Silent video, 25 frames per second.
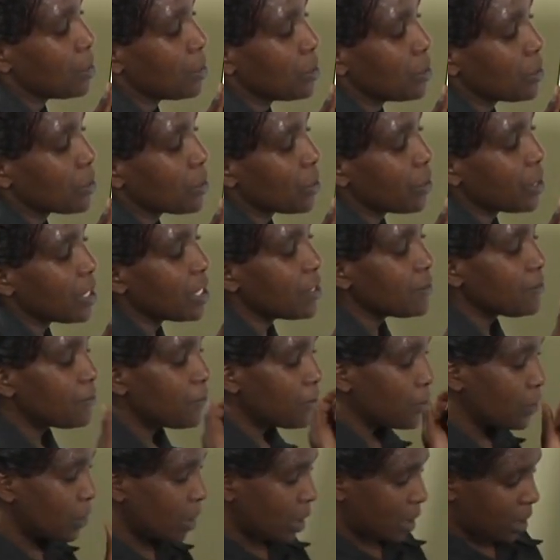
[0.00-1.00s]
So in
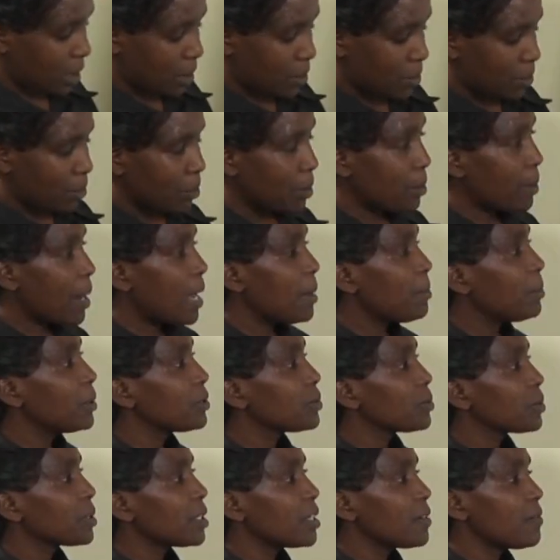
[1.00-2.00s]
full, we were able
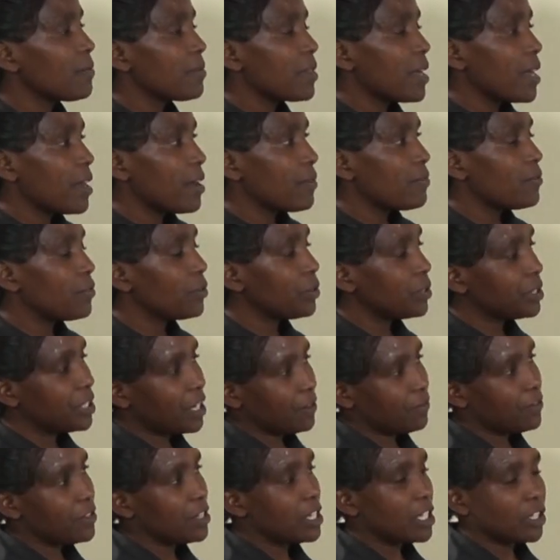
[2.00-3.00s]
to give the full
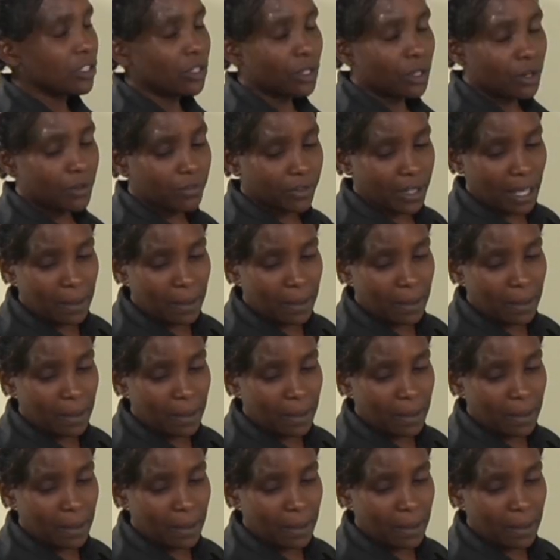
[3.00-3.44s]
definition of